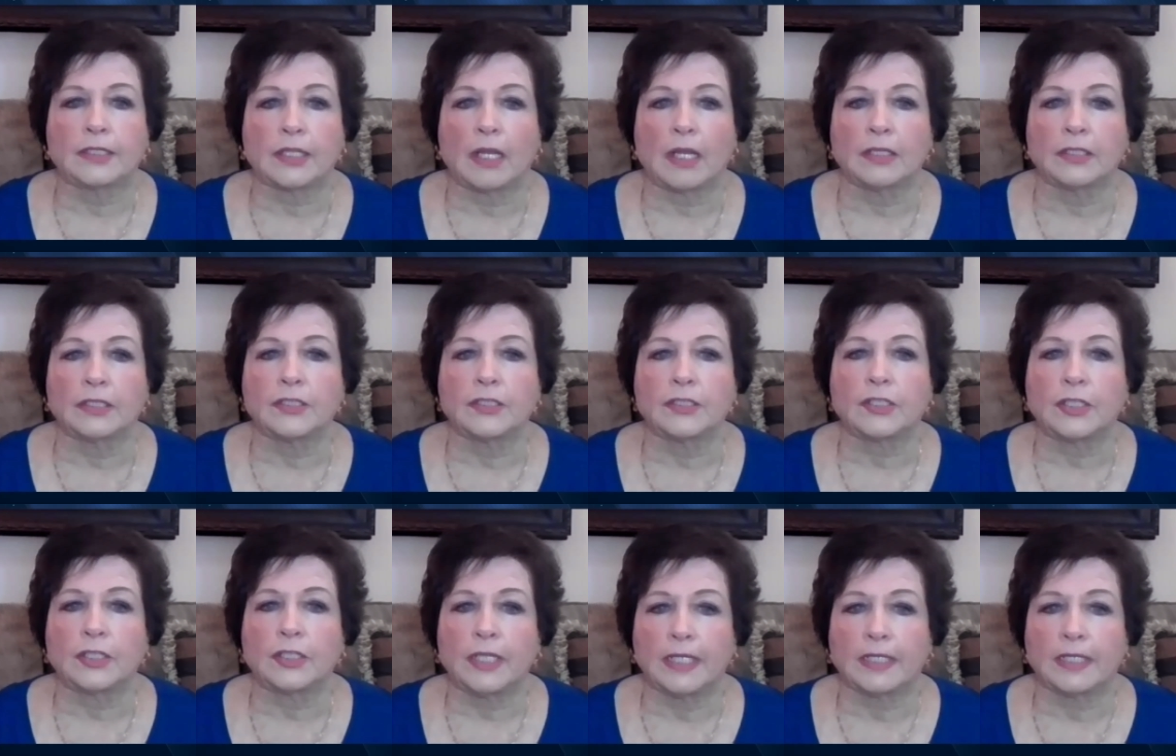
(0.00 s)

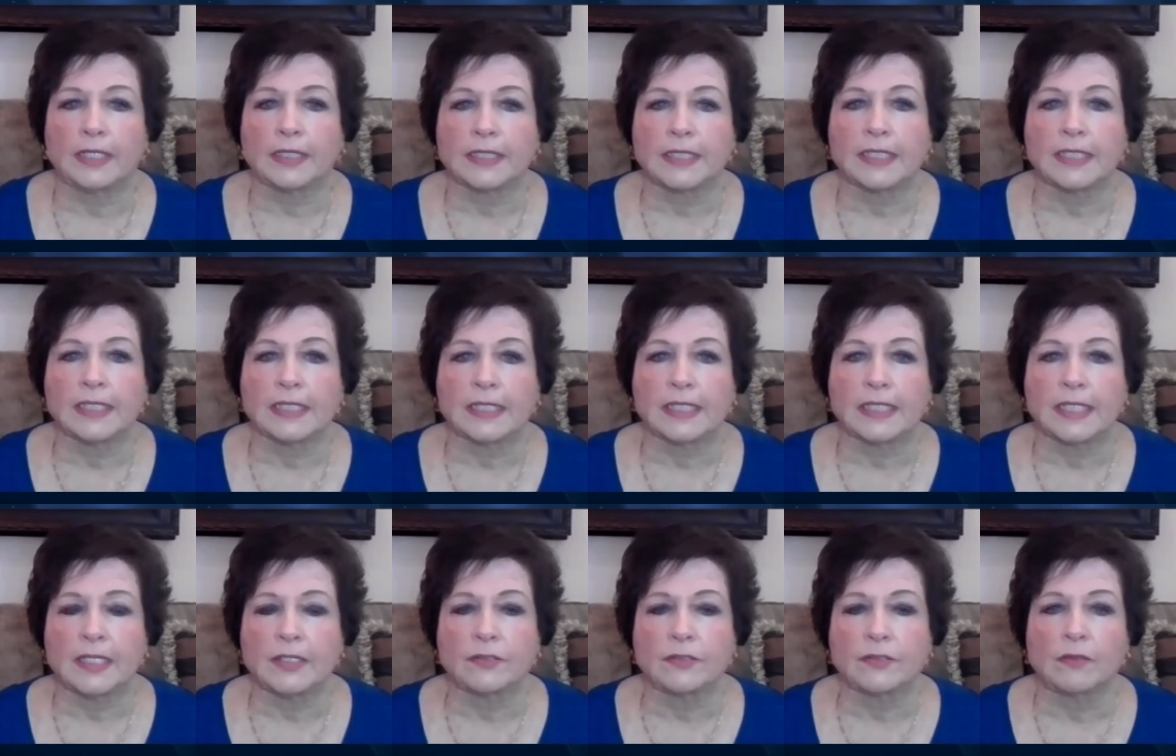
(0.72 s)
Zollinger-Ellison
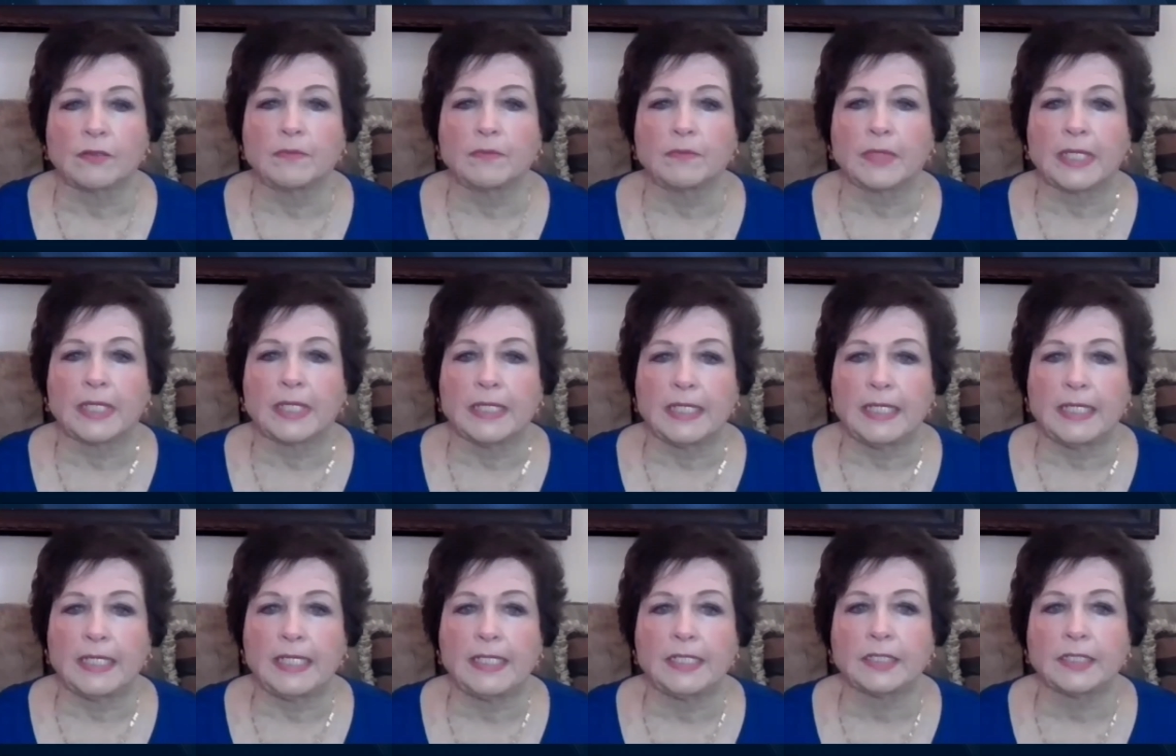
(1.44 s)
syndrome
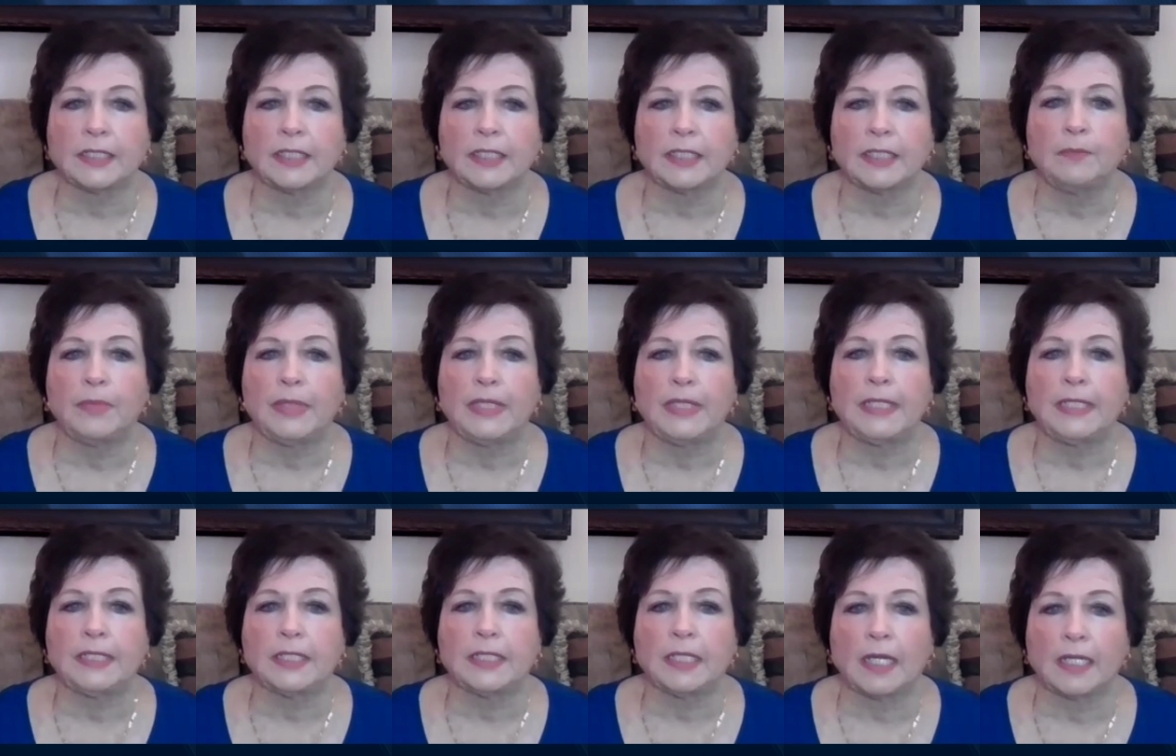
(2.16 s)
can easily
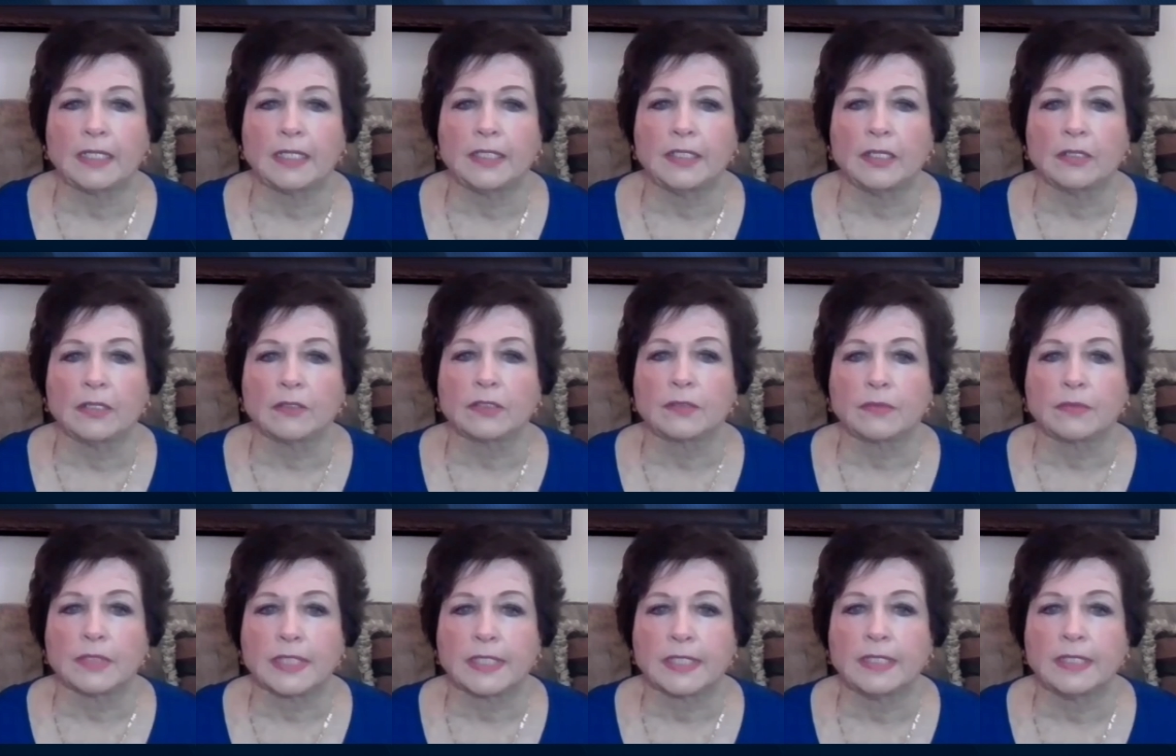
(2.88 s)
be
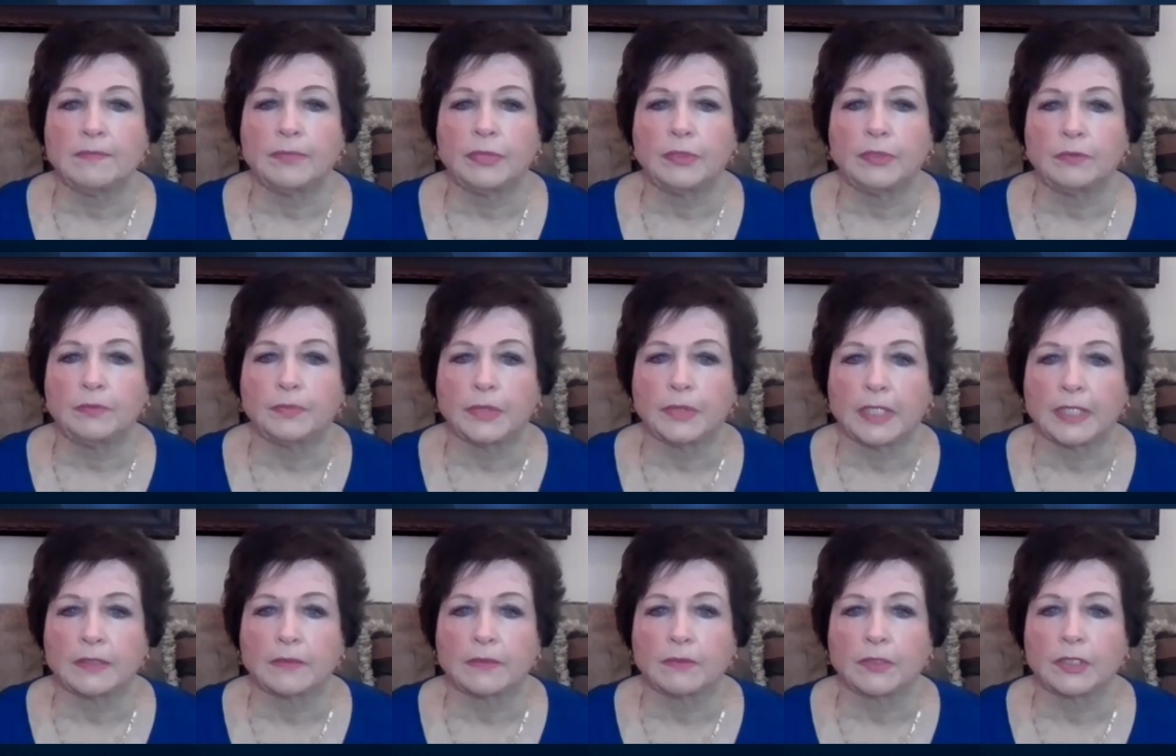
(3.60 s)
diagnosed with simple
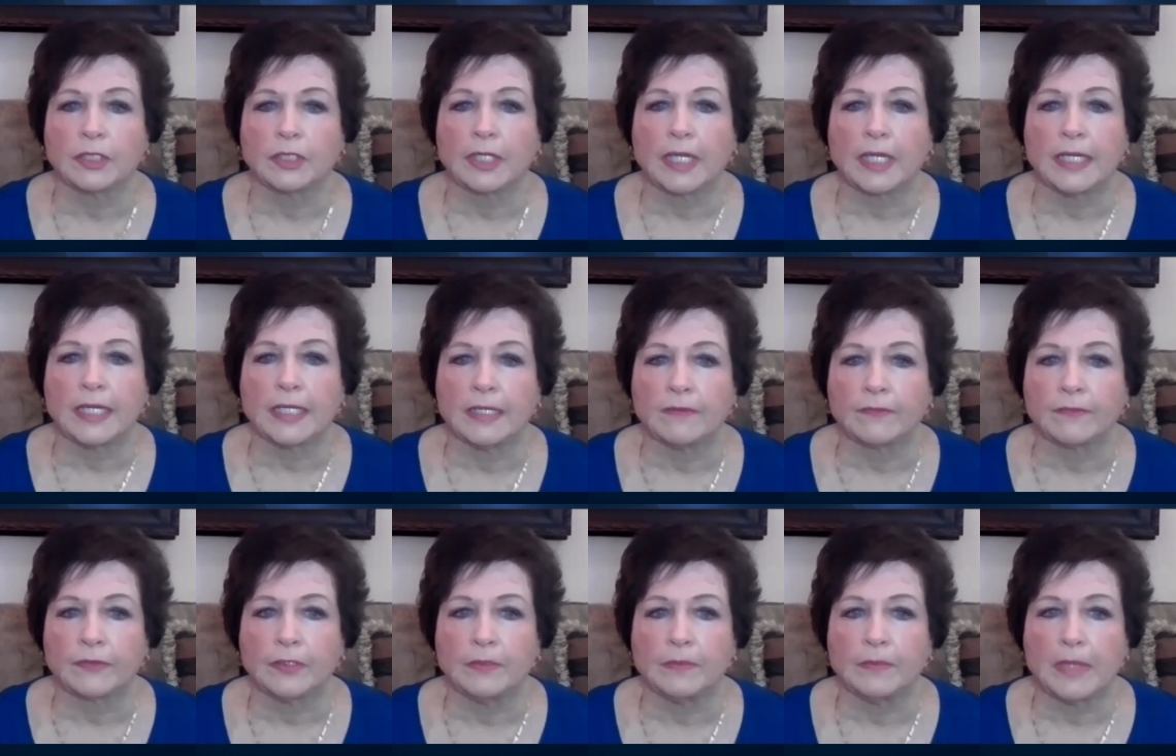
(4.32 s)
blood work and
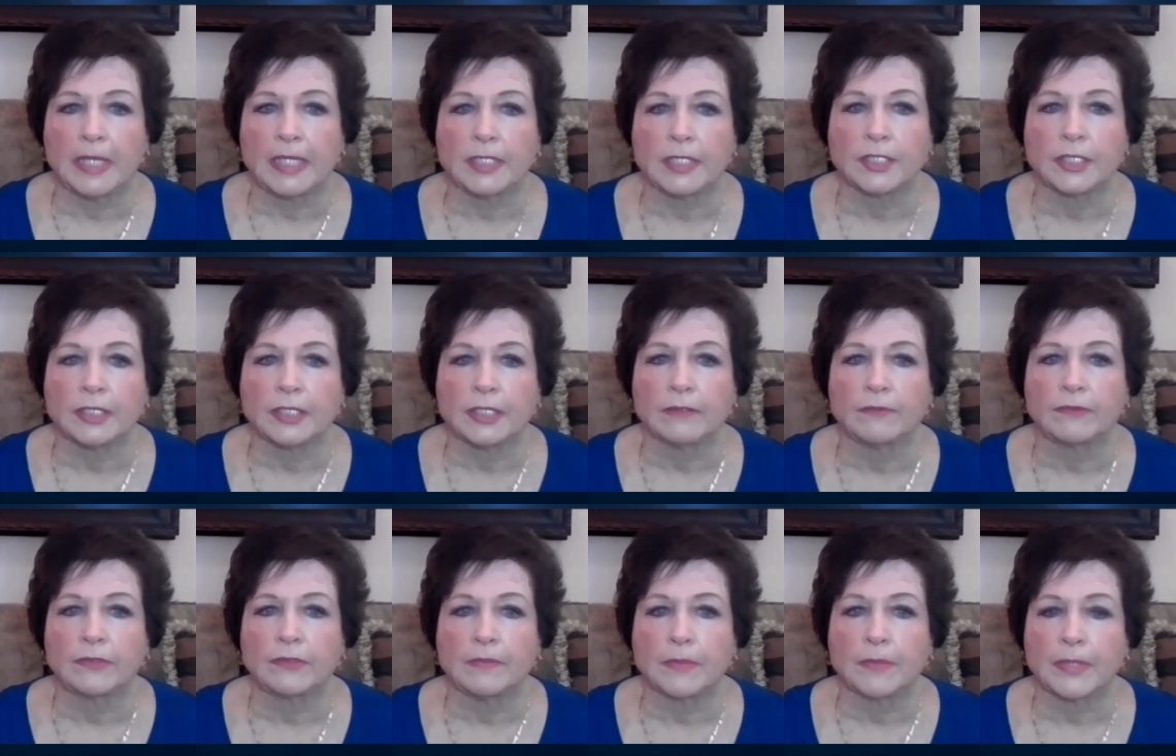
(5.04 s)

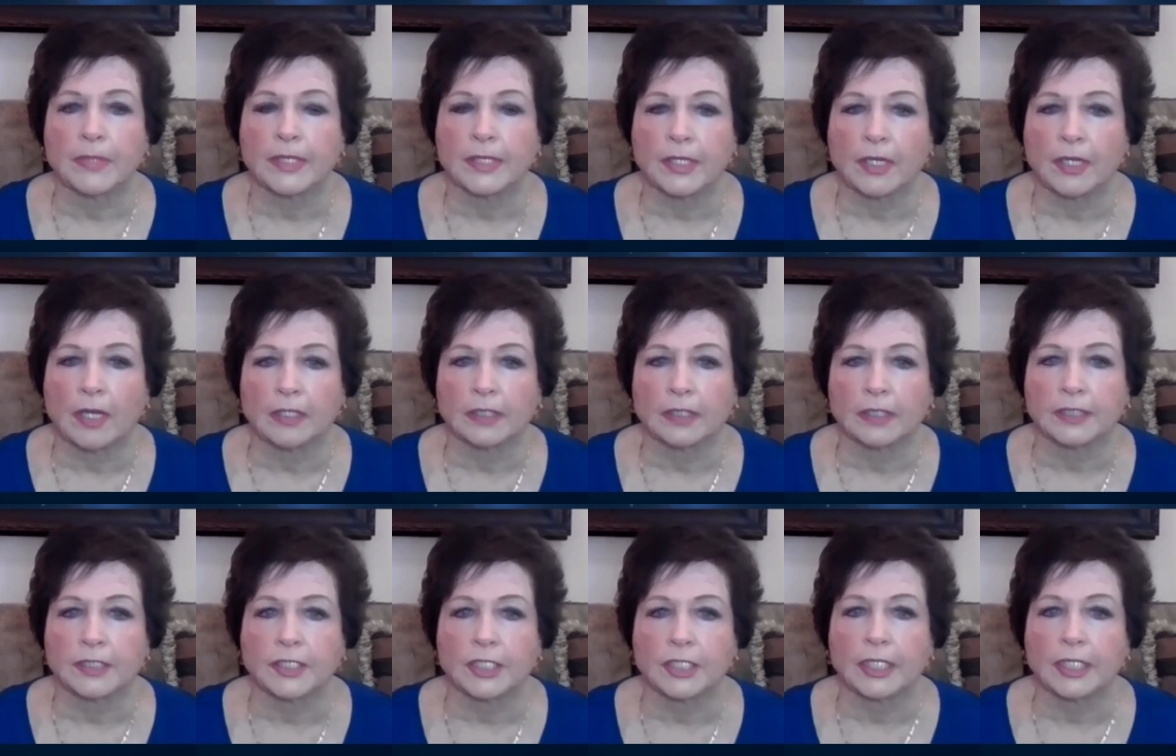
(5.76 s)
information from
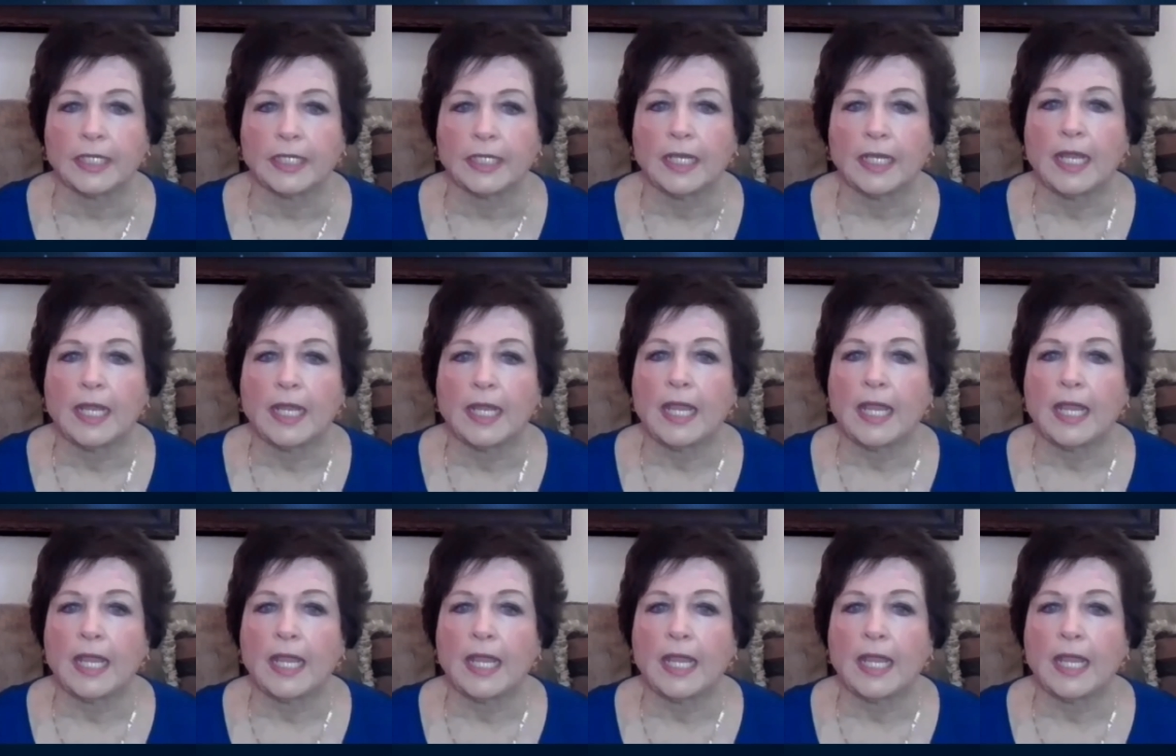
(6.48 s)
pathology.